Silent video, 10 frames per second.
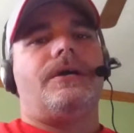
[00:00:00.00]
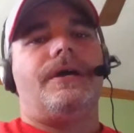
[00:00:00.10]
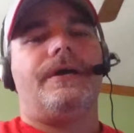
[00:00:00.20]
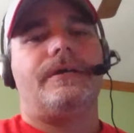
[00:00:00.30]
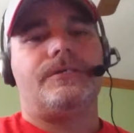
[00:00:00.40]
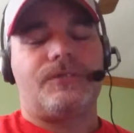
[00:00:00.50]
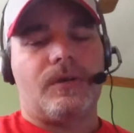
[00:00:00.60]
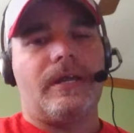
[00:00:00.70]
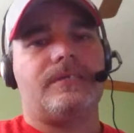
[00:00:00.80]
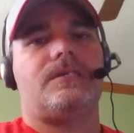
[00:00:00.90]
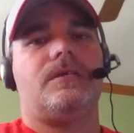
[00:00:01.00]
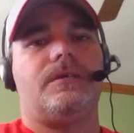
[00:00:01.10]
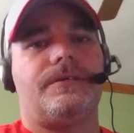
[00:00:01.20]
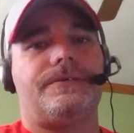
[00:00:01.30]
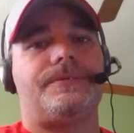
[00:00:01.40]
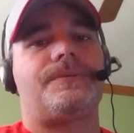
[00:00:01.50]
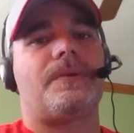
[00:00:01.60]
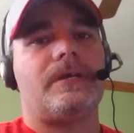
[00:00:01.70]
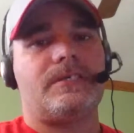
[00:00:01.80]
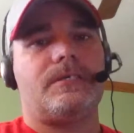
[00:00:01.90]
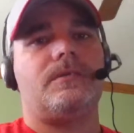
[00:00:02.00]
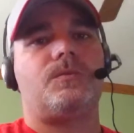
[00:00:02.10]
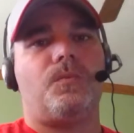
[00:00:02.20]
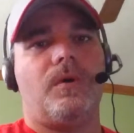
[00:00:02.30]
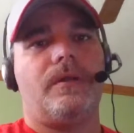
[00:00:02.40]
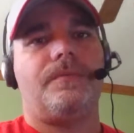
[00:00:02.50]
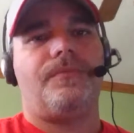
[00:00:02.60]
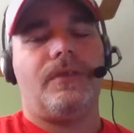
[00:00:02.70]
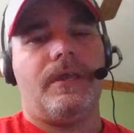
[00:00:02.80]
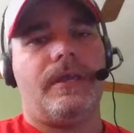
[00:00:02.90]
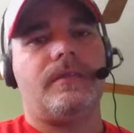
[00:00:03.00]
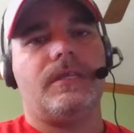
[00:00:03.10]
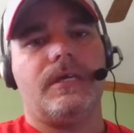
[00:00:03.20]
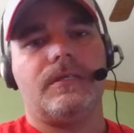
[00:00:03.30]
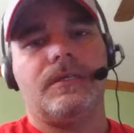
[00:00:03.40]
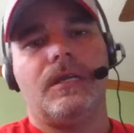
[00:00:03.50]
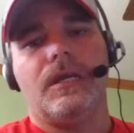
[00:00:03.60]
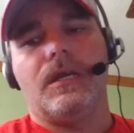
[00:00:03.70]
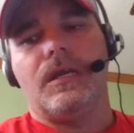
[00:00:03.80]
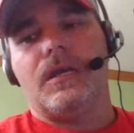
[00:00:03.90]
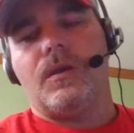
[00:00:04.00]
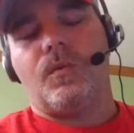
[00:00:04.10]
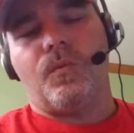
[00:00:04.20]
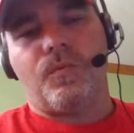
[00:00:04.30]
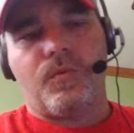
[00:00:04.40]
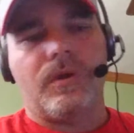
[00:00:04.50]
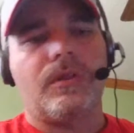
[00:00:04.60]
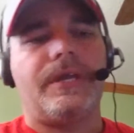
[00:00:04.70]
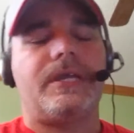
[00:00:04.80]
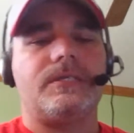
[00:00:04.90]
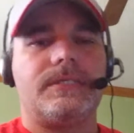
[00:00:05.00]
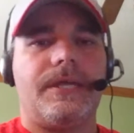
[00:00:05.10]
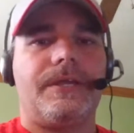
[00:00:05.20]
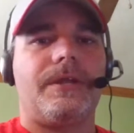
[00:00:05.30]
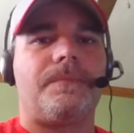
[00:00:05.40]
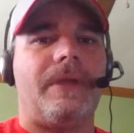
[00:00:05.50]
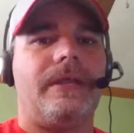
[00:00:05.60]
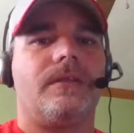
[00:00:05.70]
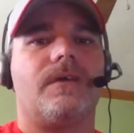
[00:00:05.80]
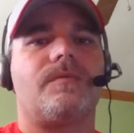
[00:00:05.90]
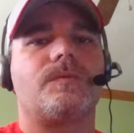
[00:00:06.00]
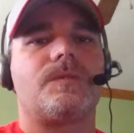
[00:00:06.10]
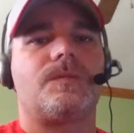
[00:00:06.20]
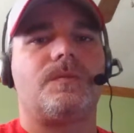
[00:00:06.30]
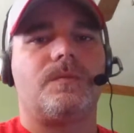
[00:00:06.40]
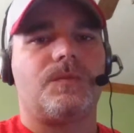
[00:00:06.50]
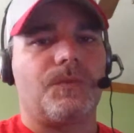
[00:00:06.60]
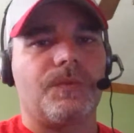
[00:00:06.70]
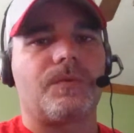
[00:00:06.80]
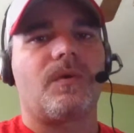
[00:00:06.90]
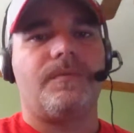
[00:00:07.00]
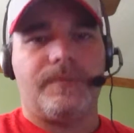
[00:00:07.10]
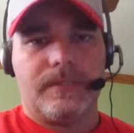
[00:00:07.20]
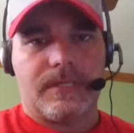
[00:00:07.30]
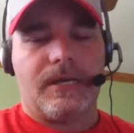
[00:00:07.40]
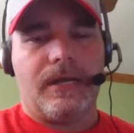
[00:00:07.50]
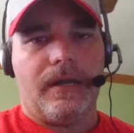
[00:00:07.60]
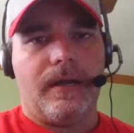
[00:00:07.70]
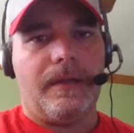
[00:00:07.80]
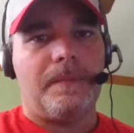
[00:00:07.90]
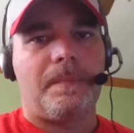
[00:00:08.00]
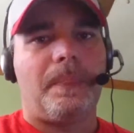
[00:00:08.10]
stress. Stress is one thing that really can take your pain levels through the roof and sky high.